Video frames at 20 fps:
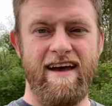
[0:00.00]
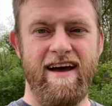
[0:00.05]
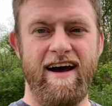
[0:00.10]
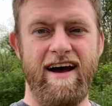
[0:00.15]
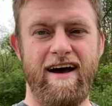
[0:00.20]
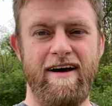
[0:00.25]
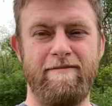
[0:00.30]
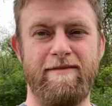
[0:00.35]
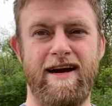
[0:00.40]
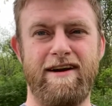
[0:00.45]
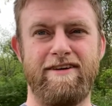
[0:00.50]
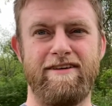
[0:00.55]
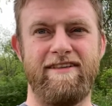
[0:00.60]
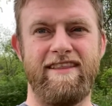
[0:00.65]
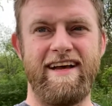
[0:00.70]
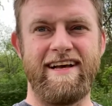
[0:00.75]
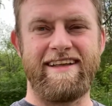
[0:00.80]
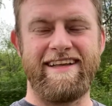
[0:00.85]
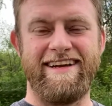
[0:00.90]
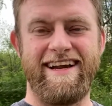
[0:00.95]
Now you're
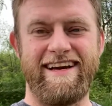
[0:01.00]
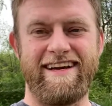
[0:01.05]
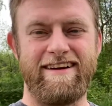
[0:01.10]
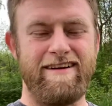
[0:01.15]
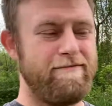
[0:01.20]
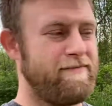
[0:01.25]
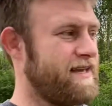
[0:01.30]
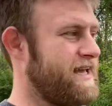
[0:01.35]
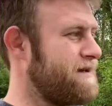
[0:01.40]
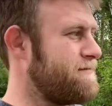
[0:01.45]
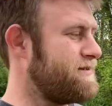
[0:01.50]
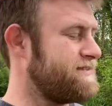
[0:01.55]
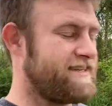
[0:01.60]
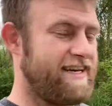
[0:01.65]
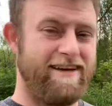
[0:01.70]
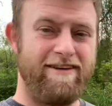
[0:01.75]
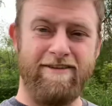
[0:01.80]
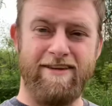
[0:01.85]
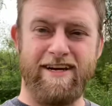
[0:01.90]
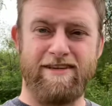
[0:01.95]
likely not going to be able to
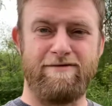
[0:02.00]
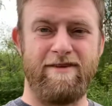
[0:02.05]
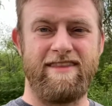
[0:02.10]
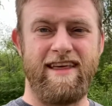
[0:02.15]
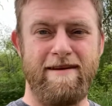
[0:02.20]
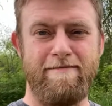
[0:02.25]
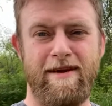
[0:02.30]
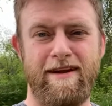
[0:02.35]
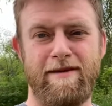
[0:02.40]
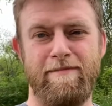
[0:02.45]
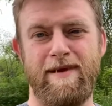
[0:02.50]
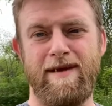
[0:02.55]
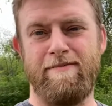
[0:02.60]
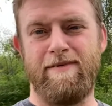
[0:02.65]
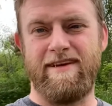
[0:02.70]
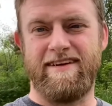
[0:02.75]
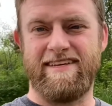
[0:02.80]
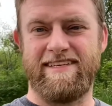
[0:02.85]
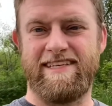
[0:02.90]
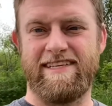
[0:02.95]
interact with that many people
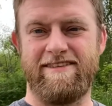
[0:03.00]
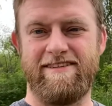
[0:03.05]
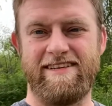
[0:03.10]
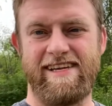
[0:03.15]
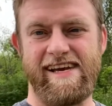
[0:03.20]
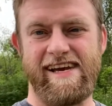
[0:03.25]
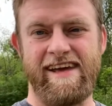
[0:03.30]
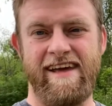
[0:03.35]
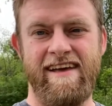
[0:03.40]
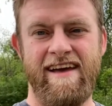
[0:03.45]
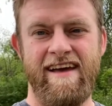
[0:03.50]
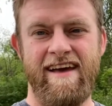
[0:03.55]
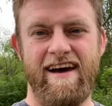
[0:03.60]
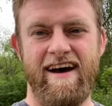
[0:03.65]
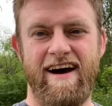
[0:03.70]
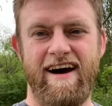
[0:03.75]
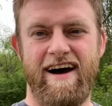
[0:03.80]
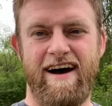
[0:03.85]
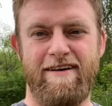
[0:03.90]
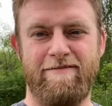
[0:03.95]
on a single day.
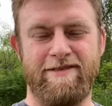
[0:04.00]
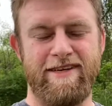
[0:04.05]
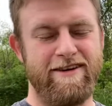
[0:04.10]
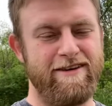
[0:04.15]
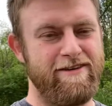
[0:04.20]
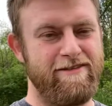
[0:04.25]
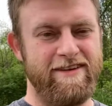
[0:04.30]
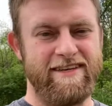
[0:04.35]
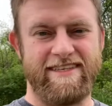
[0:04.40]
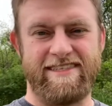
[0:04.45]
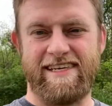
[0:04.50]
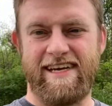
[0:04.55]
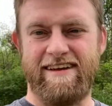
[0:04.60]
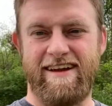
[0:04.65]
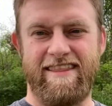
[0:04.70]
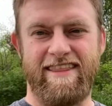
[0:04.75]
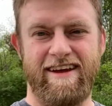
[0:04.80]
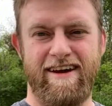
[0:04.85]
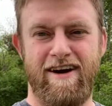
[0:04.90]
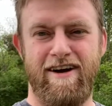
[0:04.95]
You can only send, I
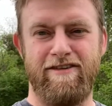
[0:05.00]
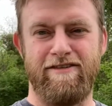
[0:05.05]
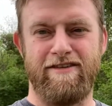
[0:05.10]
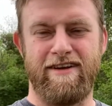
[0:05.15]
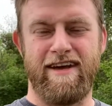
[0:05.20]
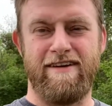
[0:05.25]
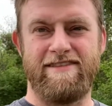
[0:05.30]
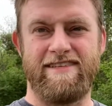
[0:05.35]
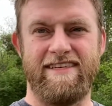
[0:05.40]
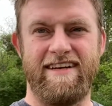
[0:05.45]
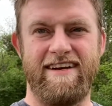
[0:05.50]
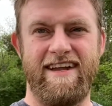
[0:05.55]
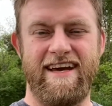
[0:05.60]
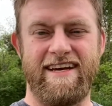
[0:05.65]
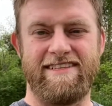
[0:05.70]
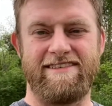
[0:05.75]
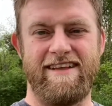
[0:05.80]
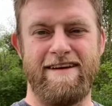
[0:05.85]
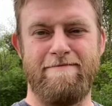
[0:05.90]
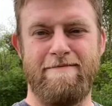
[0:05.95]
think, 100 gifts in a day,
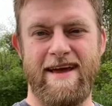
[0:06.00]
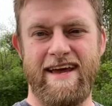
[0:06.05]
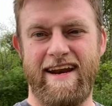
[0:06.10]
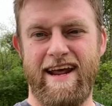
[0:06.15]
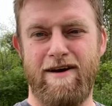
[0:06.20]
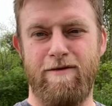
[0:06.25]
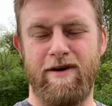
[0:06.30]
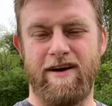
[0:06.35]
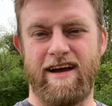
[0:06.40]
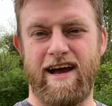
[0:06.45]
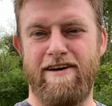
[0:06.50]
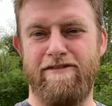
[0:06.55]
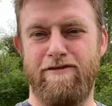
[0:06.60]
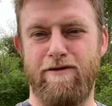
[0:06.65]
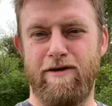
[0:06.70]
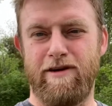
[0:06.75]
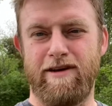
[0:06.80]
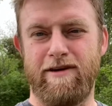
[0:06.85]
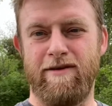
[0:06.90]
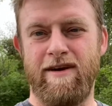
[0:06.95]
so that may not work out
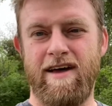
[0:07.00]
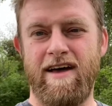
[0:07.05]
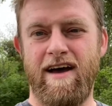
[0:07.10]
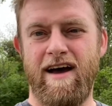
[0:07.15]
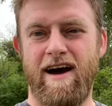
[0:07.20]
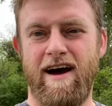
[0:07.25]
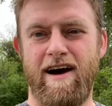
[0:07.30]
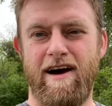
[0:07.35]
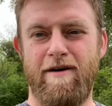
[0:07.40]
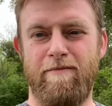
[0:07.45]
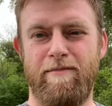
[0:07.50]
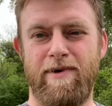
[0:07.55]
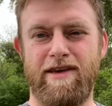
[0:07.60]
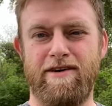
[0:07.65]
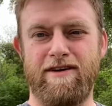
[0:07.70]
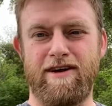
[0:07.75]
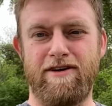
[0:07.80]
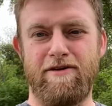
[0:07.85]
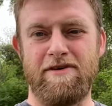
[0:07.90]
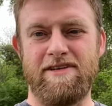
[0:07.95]
for you. But you
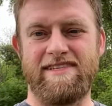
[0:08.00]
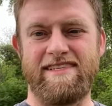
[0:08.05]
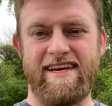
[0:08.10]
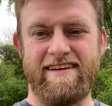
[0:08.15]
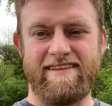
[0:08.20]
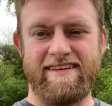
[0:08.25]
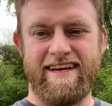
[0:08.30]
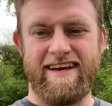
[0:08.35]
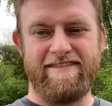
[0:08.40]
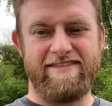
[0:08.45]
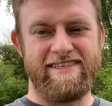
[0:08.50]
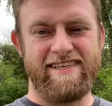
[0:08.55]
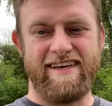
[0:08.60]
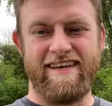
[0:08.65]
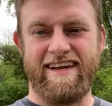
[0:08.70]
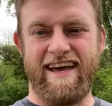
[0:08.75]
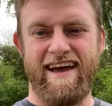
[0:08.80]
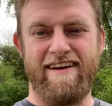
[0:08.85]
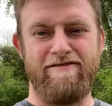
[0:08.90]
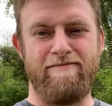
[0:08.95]
can always send gifts
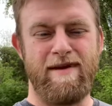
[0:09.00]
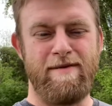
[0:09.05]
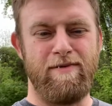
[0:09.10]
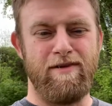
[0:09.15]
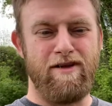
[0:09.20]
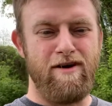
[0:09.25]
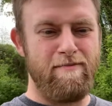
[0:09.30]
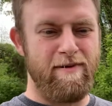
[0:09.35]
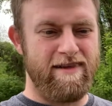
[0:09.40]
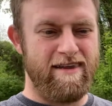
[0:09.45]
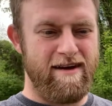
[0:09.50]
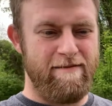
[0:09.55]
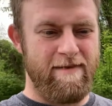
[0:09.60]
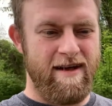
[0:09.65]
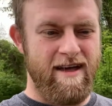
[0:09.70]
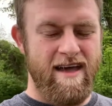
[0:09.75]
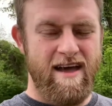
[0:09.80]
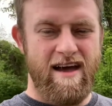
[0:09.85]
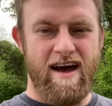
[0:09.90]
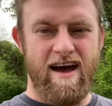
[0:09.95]
and have people open them.
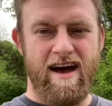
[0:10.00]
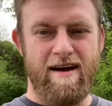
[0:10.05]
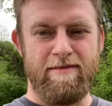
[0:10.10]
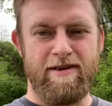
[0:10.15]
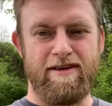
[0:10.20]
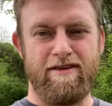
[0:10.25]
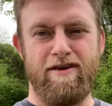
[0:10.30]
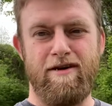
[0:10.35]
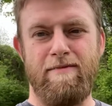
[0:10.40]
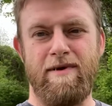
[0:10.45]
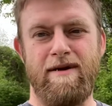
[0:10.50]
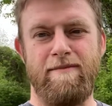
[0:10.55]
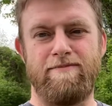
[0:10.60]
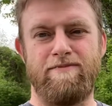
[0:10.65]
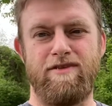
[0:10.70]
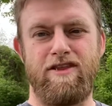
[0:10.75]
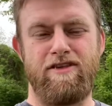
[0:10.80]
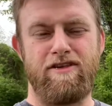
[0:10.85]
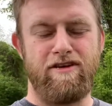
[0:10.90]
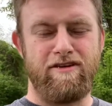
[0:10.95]
You can open
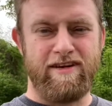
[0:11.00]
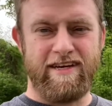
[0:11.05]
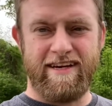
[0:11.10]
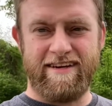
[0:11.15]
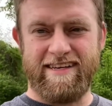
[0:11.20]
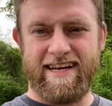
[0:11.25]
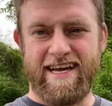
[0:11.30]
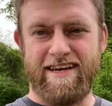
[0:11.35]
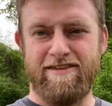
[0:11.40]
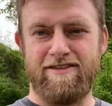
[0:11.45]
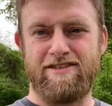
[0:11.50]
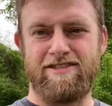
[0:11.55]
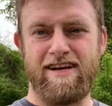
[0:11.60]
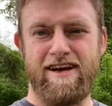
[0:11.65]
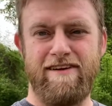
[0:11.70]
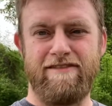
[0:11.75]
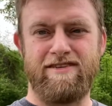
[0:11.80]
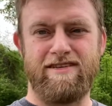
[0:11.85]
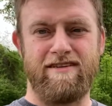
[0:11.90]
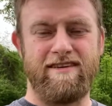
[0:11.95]
up 30 a day
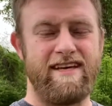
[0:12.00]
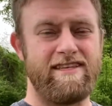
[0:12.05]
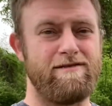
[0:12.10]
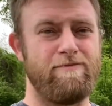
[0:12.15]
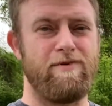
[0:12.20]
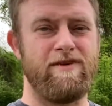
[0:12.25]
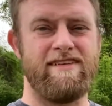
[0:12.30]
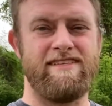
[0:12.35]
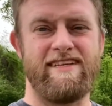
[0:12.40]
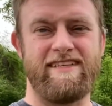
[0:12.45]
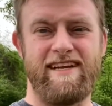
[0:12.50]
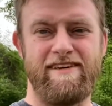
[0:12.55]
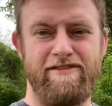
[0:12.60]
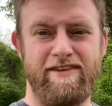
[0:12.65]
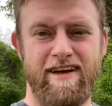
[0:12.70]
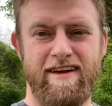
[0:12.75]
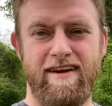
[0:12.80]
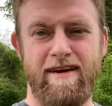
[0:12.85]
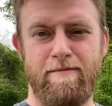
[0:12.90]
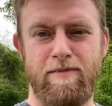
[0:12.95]
yourself, so that's a pretty
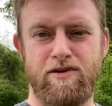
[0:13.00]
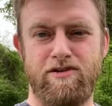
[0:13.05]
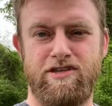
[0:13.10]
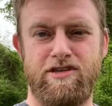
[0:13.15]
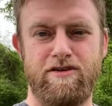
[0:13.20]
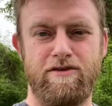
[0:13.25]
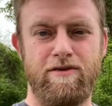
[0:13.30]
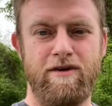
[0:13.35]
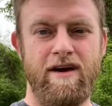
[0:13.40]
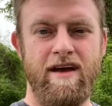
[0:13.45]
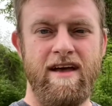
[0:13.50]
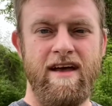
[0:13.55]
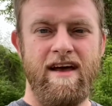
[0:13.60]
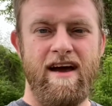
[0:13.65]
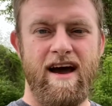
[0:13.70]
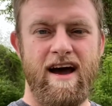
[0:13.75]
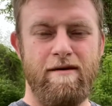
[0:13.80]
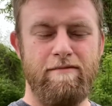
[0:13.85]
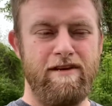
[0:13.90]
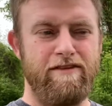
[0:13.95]
significant number too.
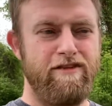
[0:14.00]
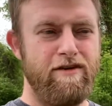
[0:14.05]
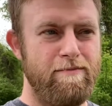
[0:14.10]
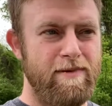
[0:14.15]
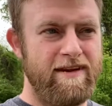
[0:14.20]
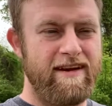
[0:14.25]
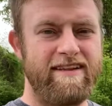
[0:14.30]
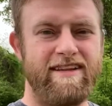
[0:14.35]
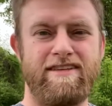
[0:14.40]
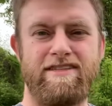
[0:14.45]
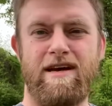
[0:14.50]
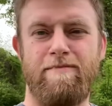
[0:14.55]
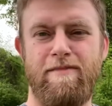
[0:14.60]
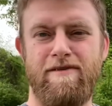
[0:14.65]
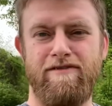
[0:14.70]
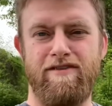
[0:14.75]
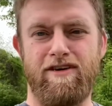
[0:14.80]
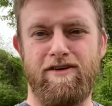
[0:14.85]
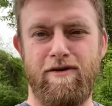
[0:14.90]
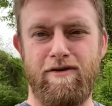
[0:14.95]
And if you're building this up
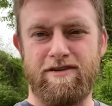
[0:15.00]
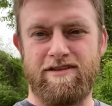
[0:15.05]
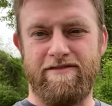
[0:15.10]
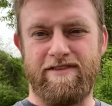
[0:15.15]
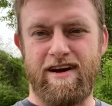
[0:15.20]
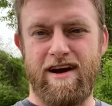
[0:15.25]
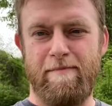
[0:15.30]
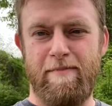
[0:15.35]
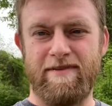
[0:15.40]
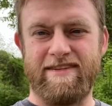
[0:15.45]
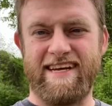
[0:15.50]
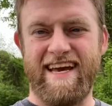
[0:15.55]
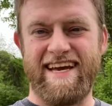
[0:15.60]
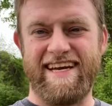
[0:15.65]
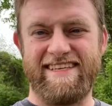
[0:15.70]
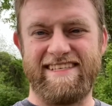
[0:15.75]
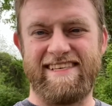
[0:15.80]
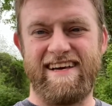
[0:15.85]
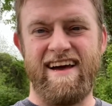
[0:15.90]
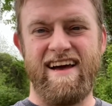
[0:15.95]
over a course of a couple
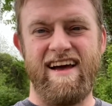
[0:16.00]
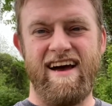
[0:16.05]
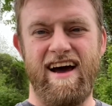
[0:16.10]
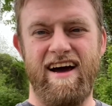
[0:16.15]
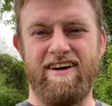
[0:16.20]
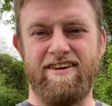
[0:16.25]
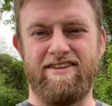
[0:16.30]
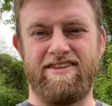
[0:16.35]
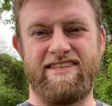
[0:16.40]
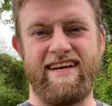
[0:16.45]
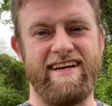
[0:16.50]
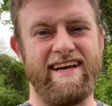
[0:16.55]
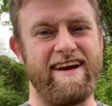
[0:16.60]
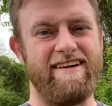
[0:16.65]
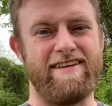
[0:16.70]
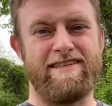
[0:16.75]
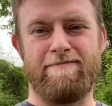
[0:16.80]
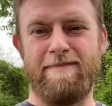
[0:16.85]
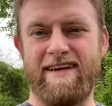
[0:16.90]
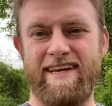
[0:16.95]
days, you're sending out
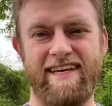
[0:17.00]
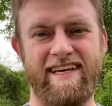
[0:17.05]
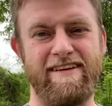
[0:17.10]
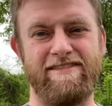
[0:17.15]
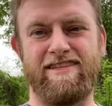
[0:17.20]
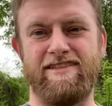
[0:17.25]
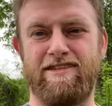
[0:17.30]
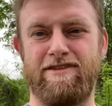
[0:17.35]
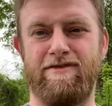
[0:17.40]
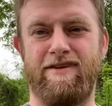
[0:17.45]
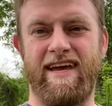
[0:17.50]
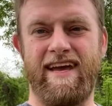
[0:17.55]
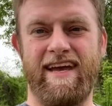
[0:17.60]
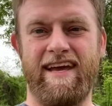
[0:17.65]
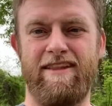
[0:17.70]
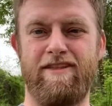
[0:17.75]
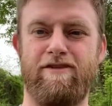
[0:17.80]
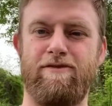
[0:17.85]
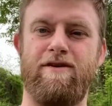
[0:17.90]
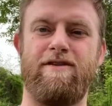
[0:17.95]
as many gifts as you
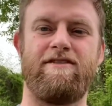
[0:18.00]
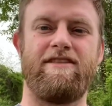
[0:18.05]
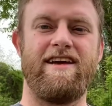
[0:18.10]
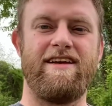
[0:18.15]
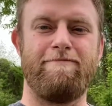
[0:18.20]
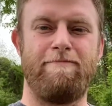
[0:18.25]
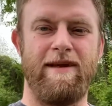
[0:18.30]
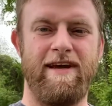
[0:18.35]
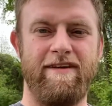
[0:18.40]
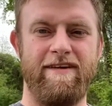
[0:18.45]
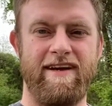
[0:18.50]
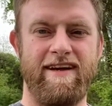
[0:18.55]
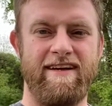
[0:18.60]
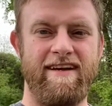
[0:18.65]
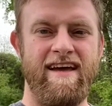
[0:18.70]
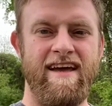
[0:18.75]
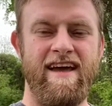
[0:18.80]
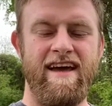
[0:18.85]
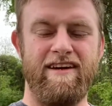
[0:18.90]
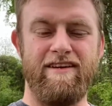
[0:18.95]
can throughout that period,
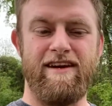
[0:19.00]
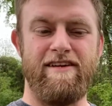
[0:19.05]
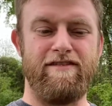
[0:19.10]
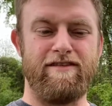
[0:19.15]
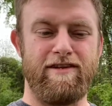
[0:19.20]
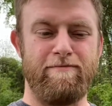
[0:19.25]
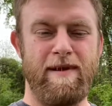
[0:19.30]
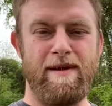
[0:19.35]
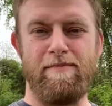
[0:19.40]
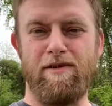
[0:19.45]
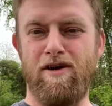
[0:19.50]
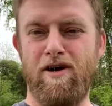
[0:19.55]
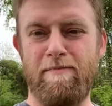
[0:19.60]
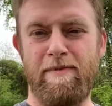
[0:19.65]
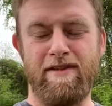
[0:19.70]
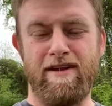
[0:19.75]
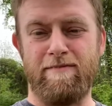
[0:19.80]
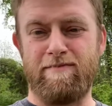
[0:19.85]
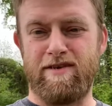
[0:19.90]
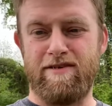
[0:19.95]
and you're having the people
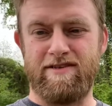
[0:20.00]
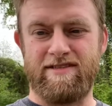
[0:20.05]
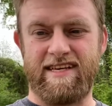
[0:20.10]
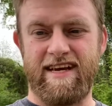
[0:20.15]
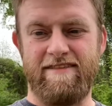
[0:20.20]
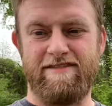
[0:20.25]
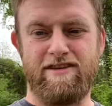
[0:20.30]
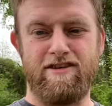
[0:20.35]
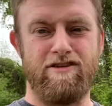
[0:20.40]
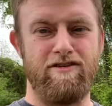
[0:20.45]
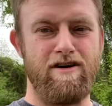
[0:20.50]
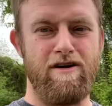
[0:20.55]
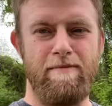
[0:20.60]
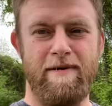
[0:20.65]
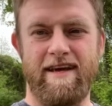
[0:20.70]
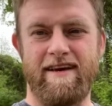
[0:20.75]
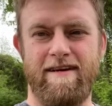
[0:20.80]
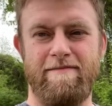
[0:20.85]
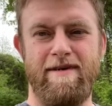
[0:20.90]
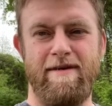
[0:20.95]
open up those gifts, and you're
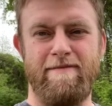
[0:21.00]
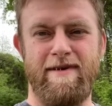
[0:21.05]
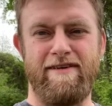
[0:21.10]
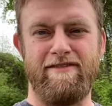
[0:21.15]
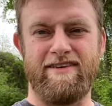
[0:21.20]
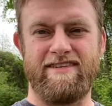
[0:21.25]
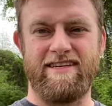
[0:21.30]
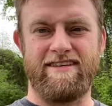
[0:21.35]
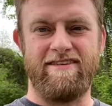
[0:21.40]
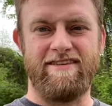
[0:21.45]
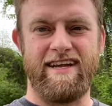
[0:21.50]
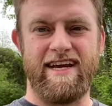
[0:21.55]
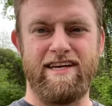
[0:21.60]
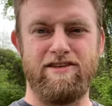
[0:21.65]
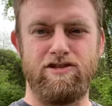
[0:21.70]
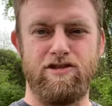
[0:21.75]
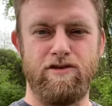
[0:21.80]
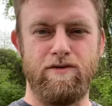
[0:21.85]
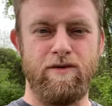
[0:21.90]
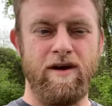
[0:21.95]
opening them up every single day
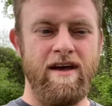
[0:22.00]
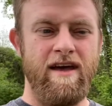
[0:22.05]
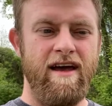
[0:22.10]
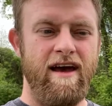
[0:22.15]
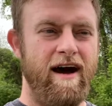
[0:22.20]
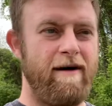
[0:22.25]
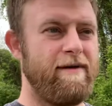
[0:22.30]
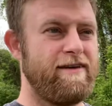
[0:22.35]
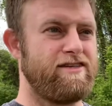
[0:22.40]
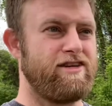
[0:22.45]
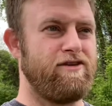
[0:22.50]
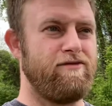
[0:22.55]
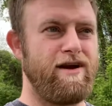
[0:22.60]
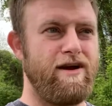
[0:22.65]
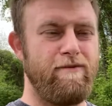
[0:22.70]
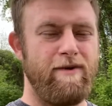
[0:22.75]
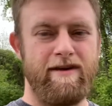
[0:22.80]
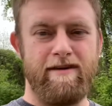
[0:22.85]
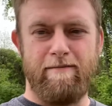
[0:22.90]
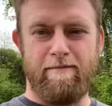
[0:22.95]
too. That's a
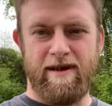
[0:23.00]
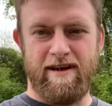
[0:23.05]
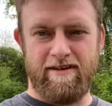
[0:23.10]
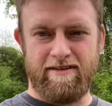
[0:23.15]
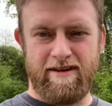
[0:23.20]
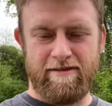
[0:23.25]
great way to build.